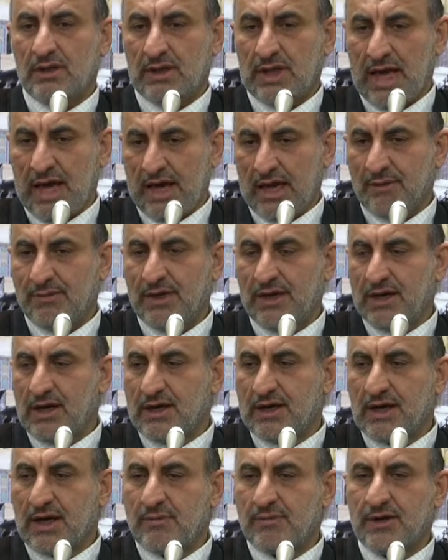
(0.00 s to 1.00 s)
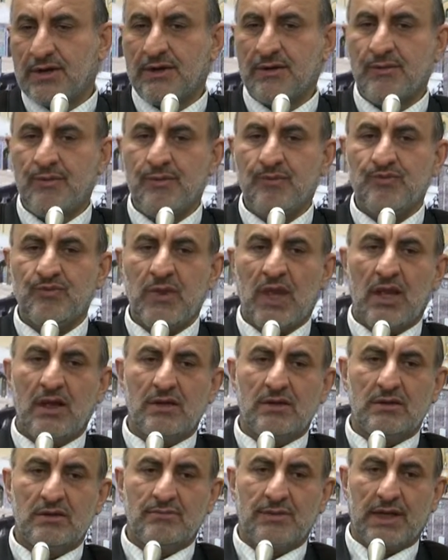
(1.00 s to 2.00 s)
the Arabic grammar,
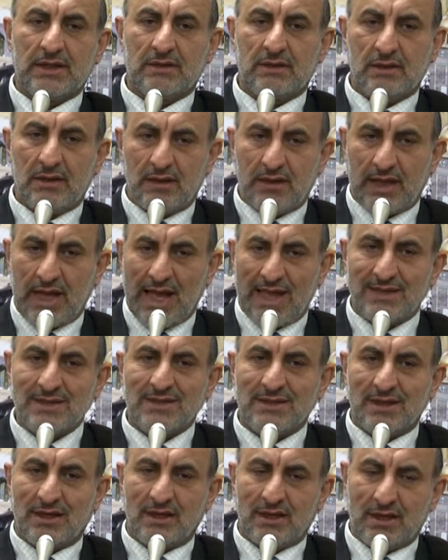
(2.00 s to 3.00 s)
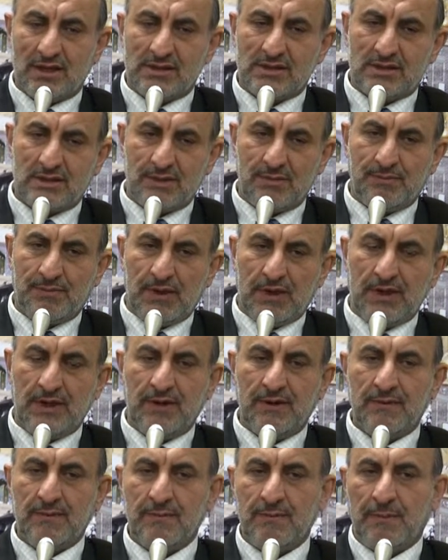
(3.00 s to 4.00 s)
but the answer is
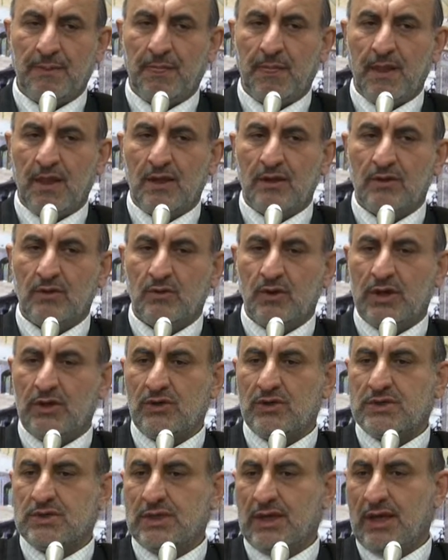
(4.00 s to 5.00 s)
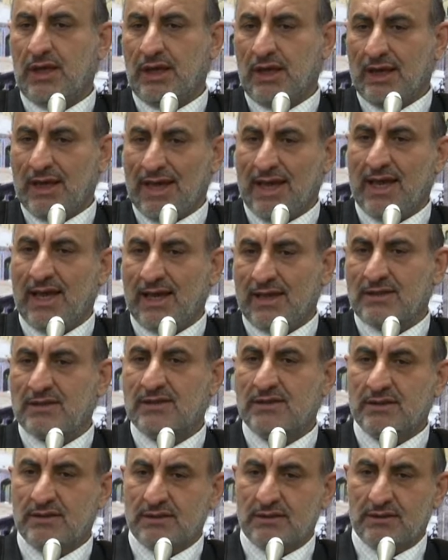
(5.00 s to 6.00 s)
simply, when you say
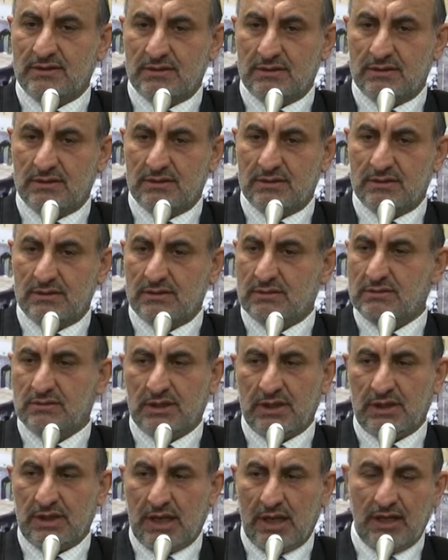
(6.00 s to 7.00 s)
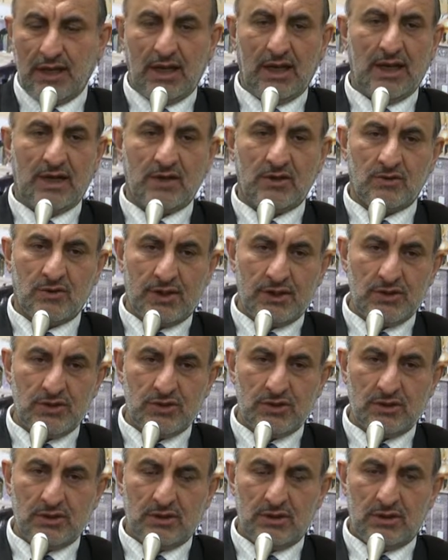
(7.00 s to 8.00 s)
and in any
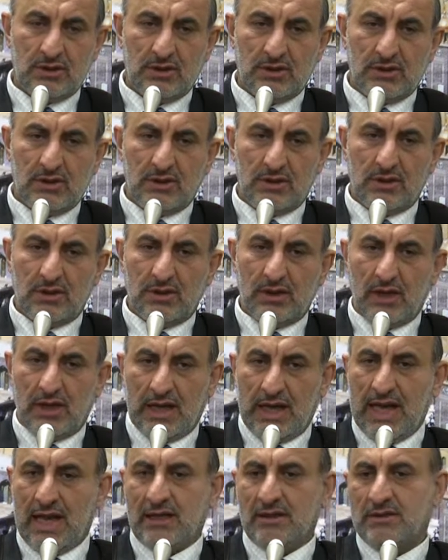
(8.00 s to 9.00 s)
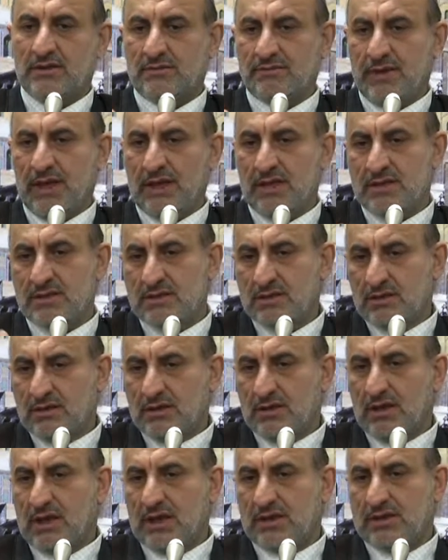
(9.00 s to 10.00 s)
language, and means
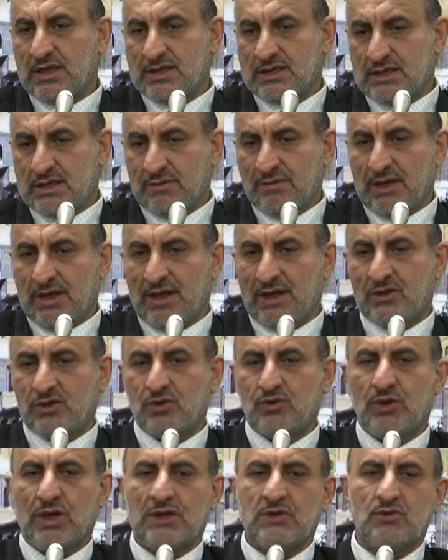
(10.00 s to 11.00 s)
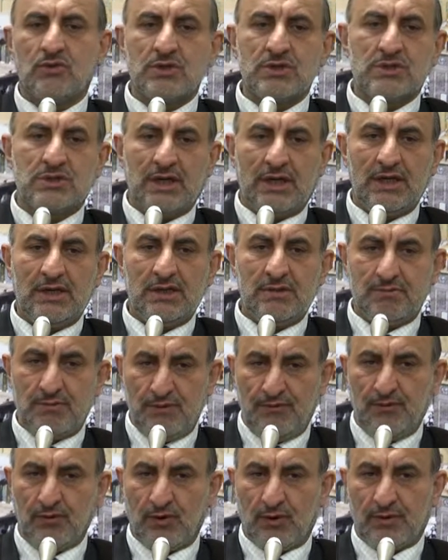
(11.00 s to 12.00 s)
it is similar to what was said
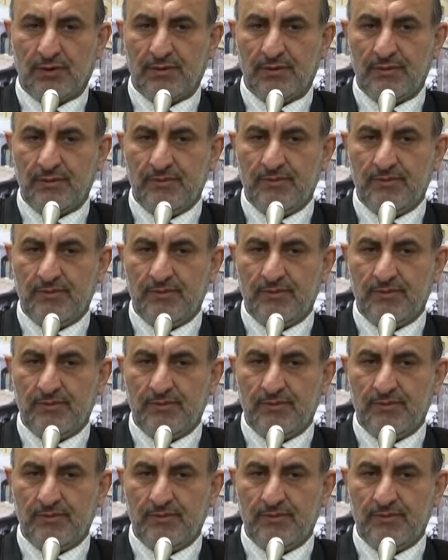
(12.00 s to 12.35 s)
before.